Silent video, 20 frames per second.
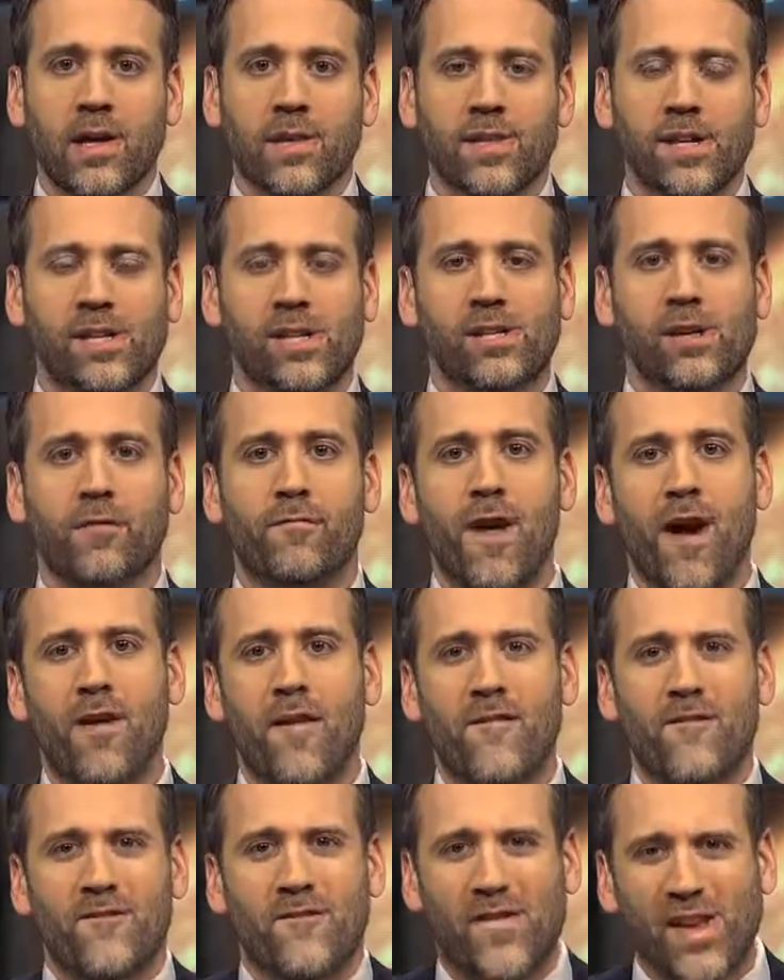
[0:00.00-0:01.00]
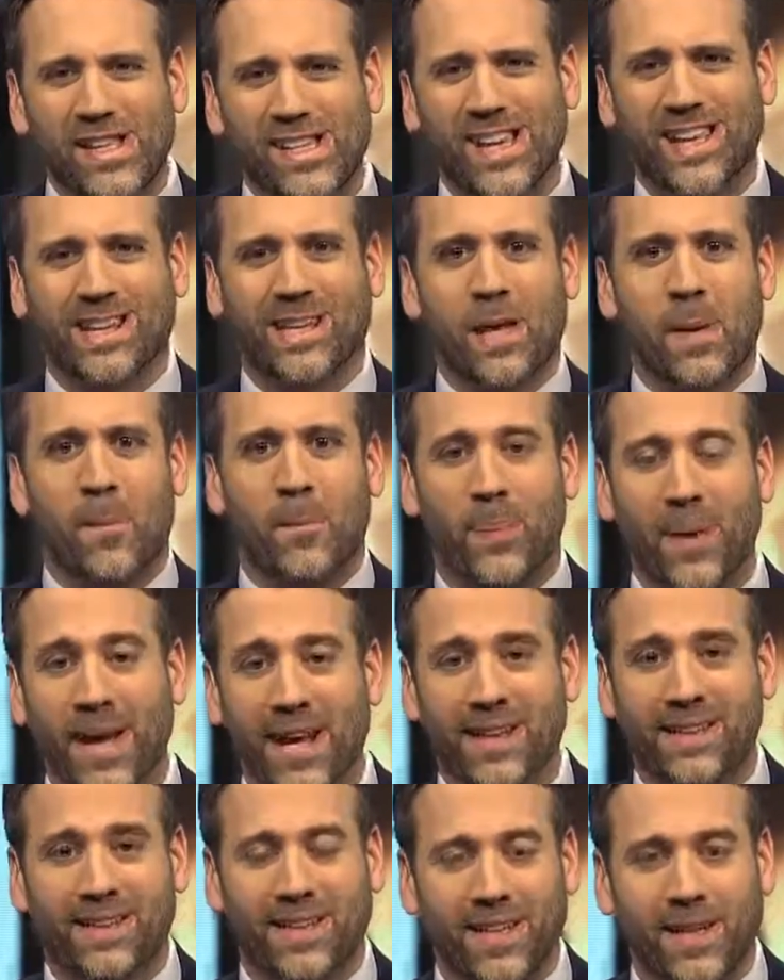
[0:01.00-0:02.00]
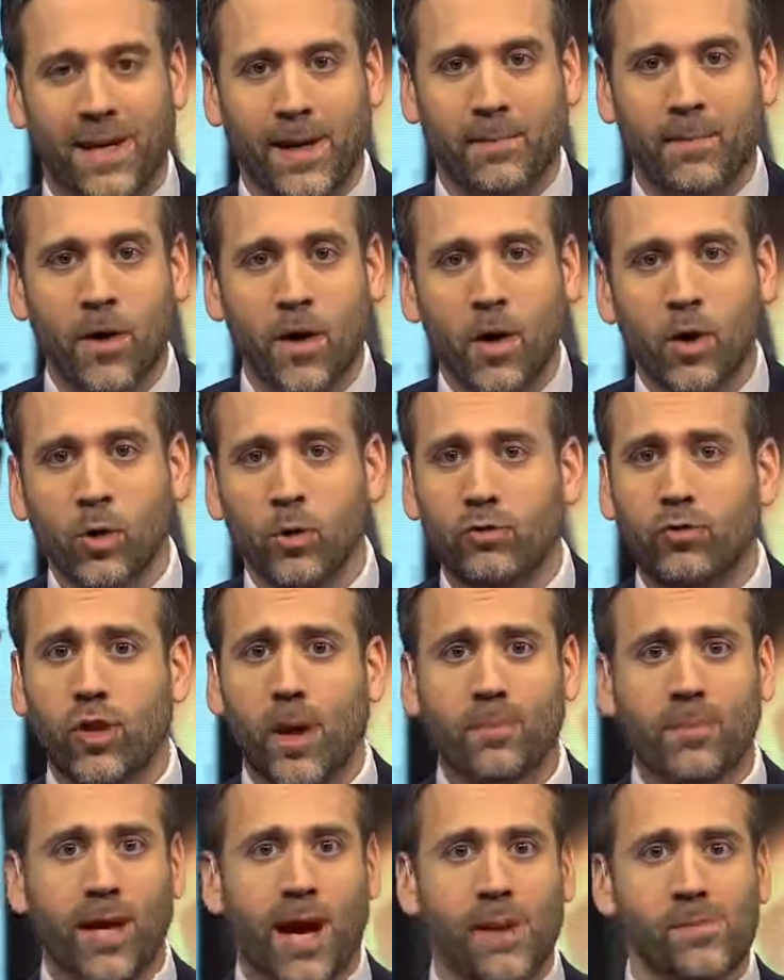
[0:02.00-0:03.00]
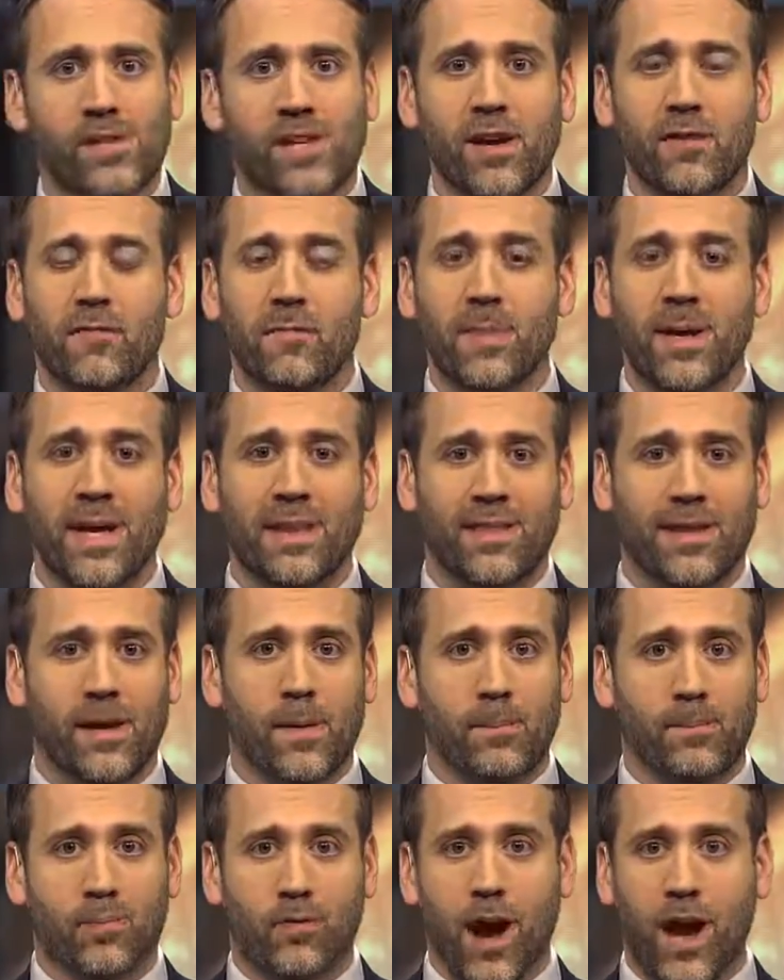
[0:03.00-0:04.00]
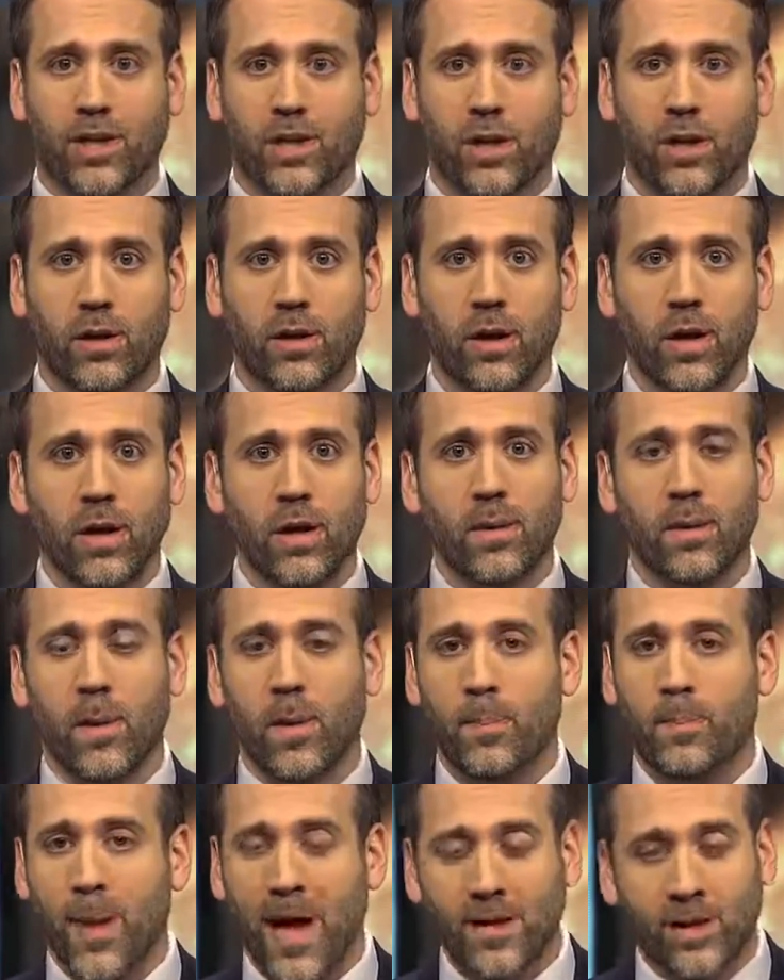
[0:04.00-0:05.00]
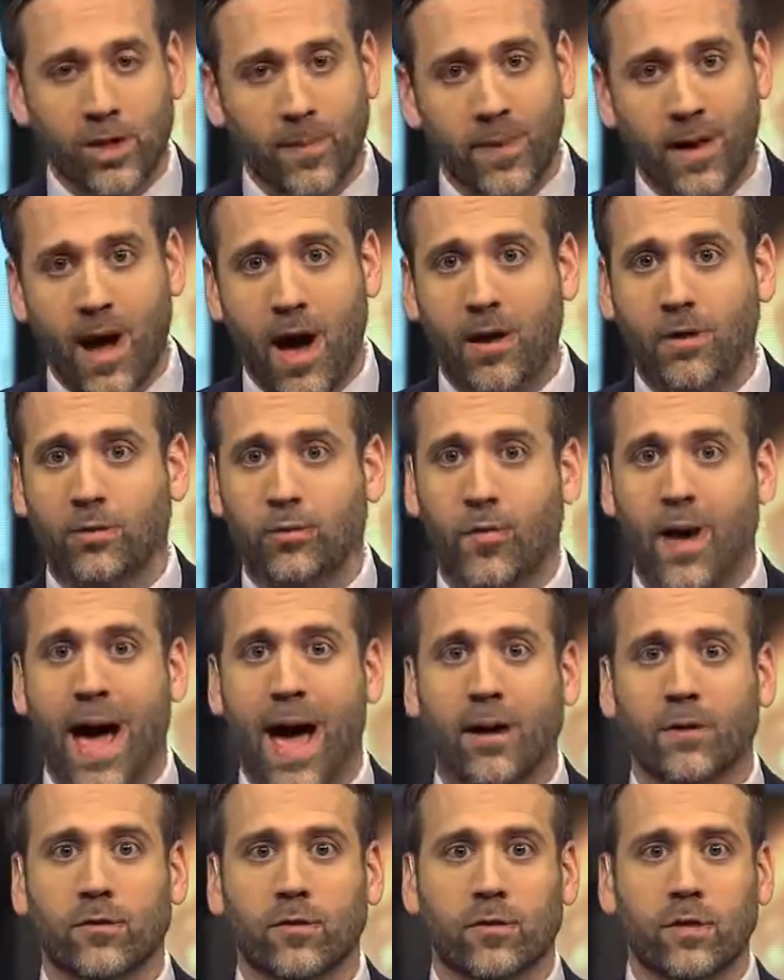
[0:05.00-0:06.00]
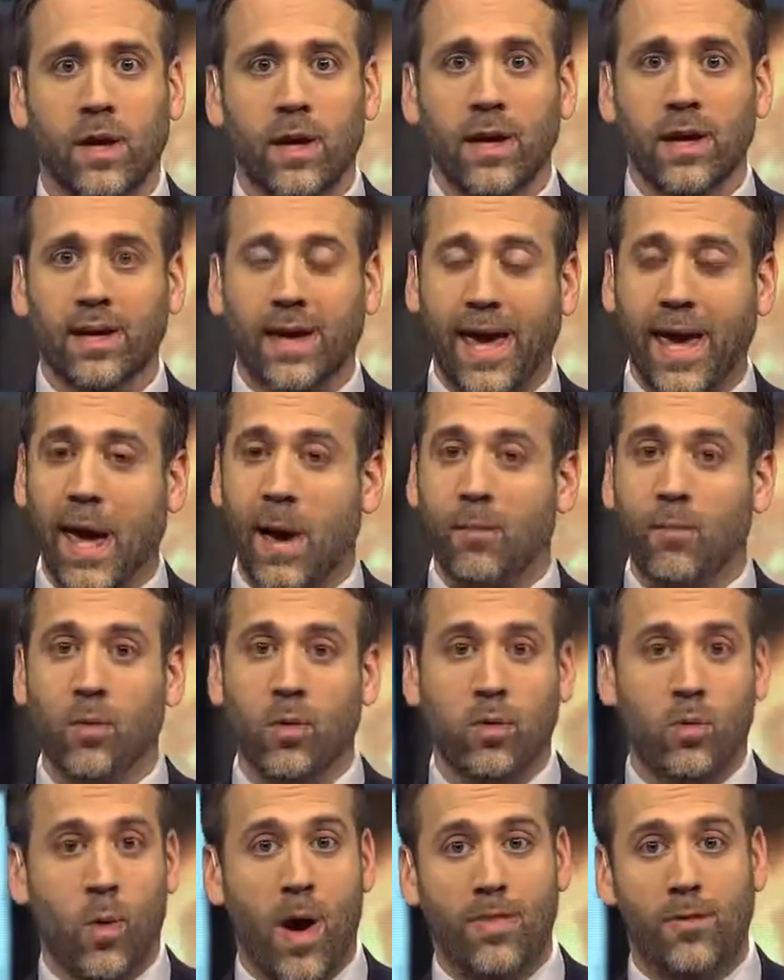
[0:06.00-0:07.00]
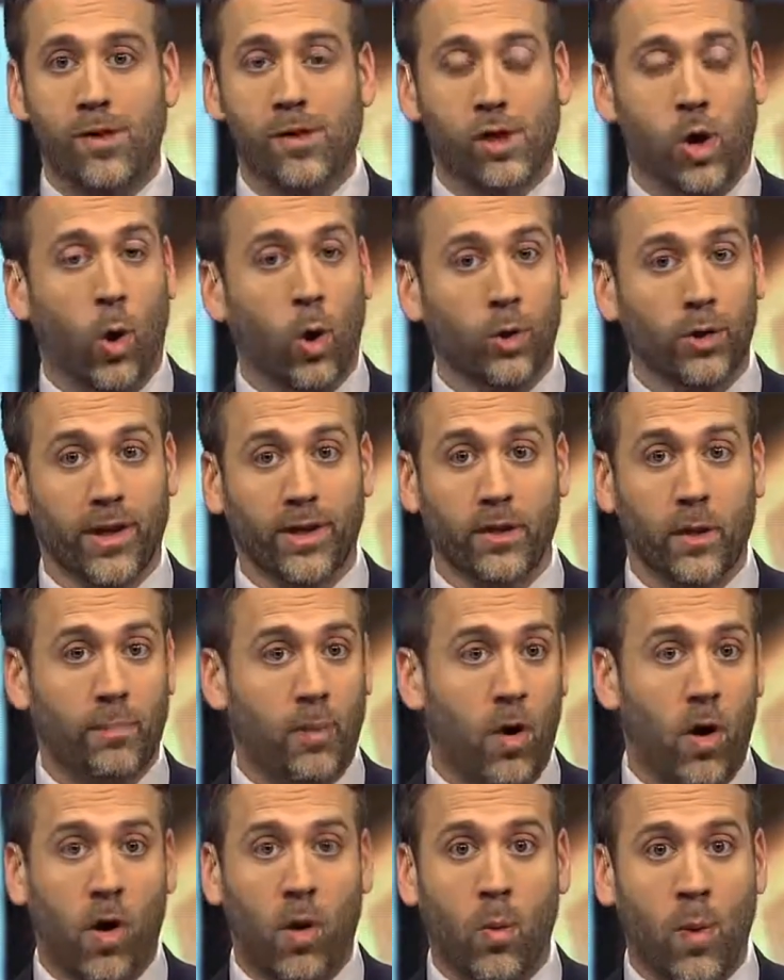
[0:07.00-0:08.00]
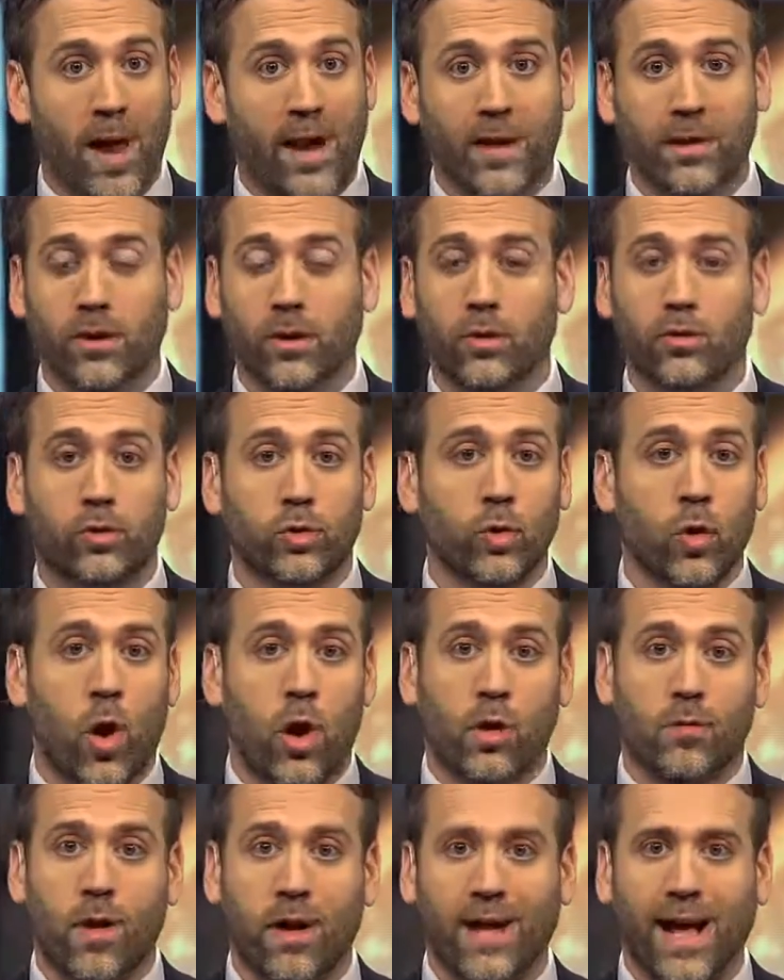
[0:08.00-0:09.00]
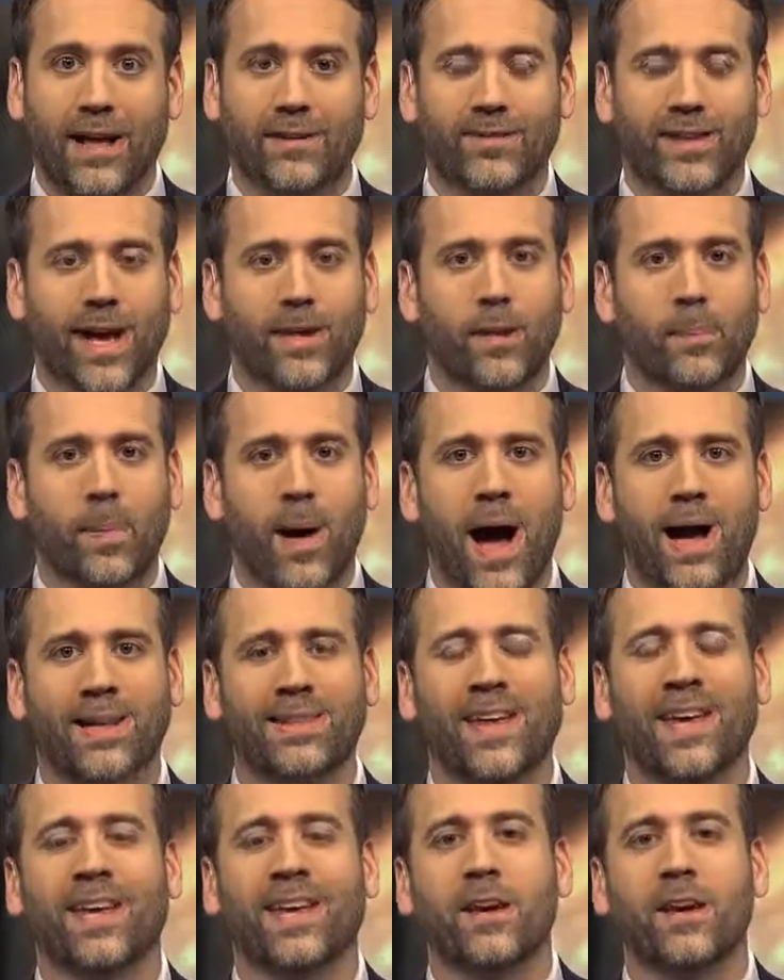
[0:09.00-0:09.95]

This is a very physically big team who sometimes give me the impression, Benjamin on his routes, Cam, whether he's holding the ball, waiting a little too long, or running outside the pocket, they